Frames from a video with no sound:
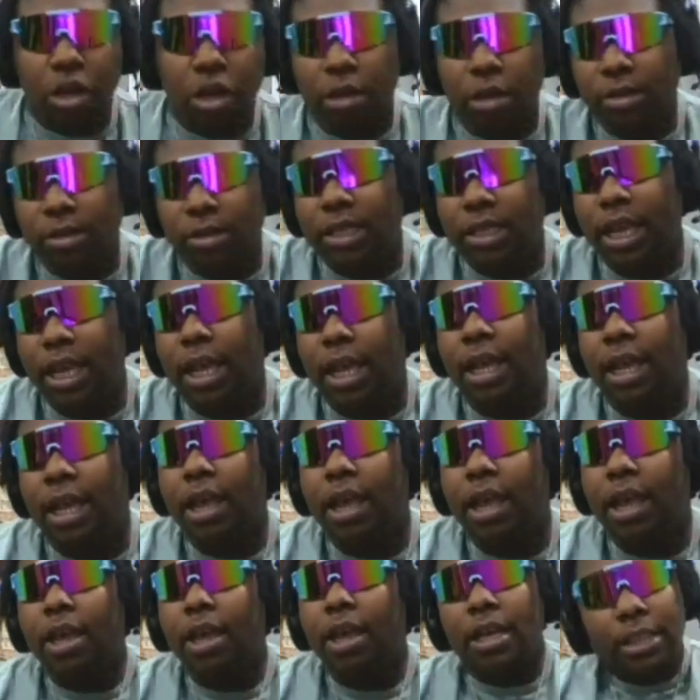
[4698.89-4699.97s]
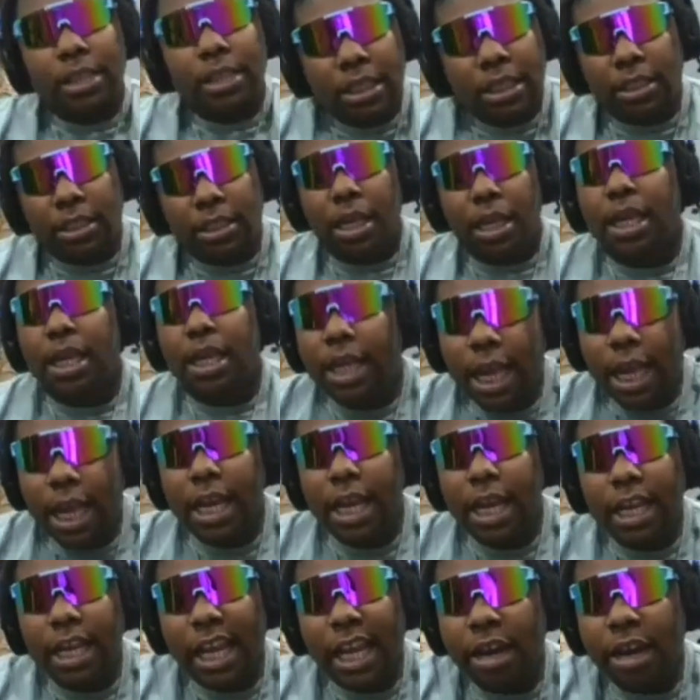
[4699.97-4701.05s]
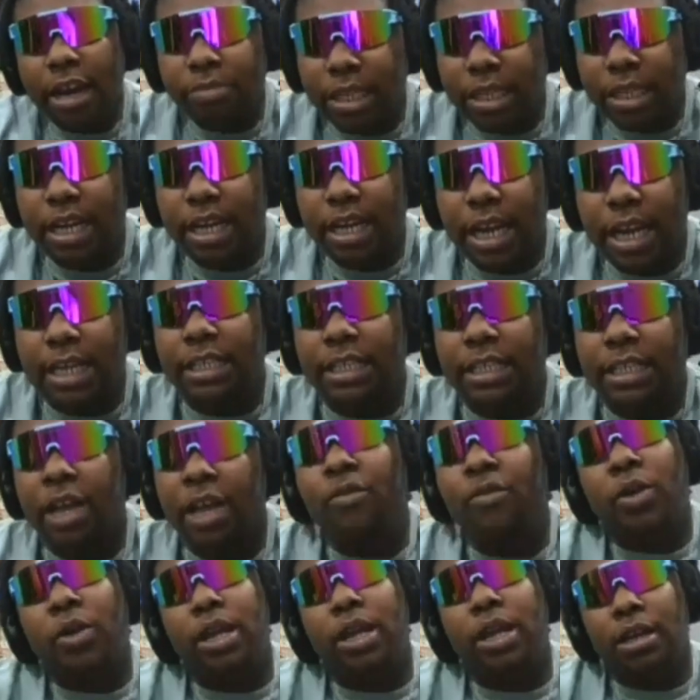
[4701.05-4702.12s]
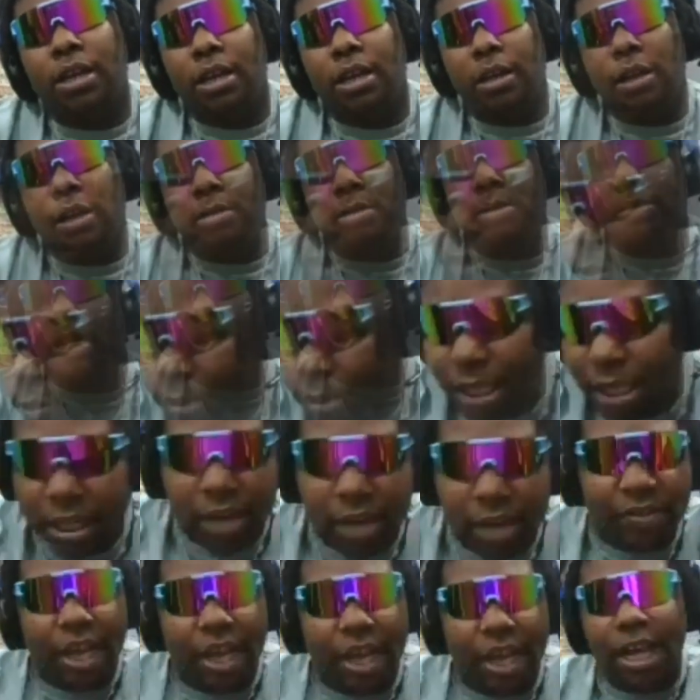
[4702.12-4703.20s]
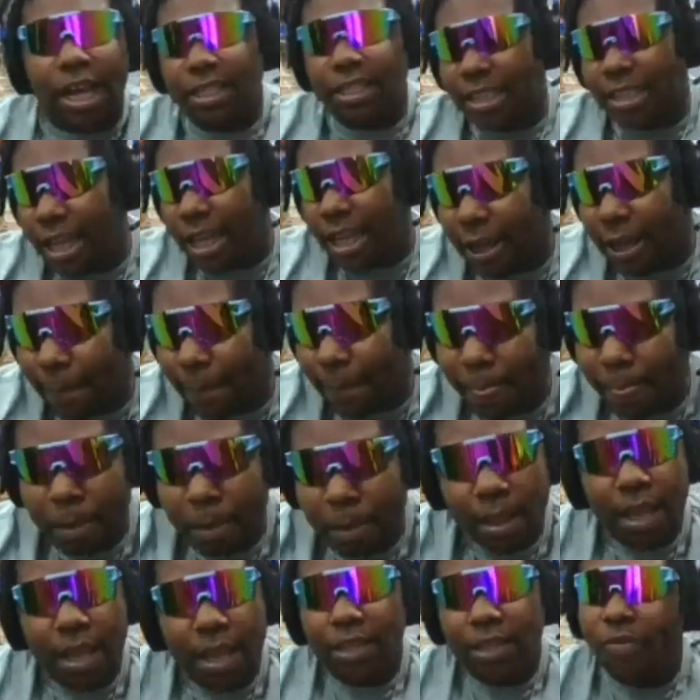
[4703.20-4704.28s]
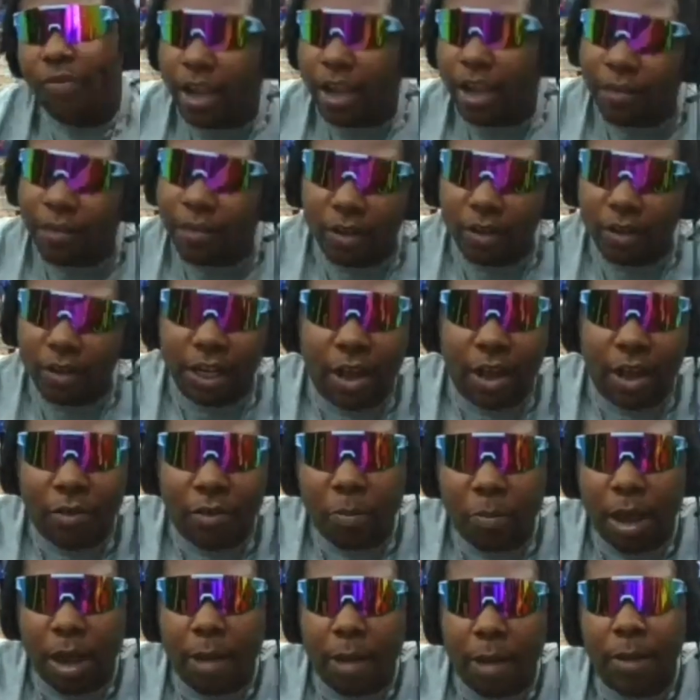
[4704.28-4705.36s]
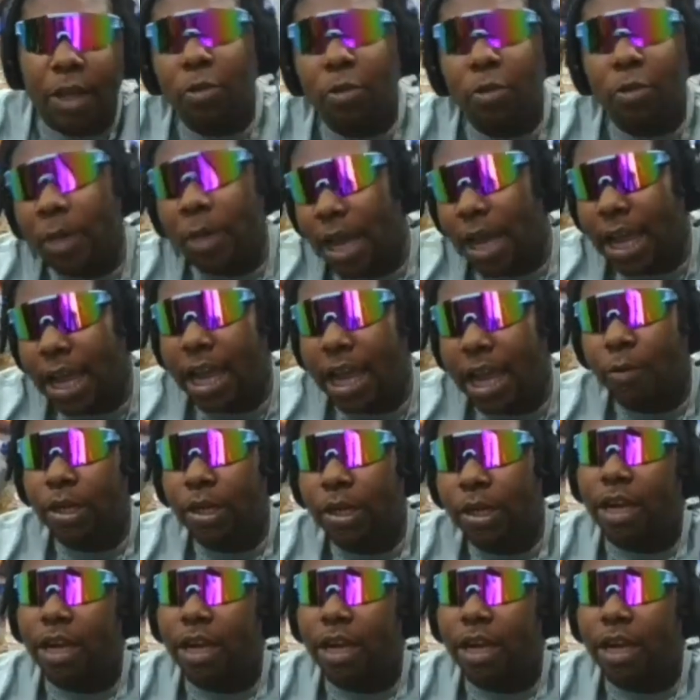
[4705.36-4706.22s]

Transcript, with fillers: You know what I'm saying? Just getting get them to the next level. And uh, it's um, going to be love, like I said. It's forever love on my man. You my guy.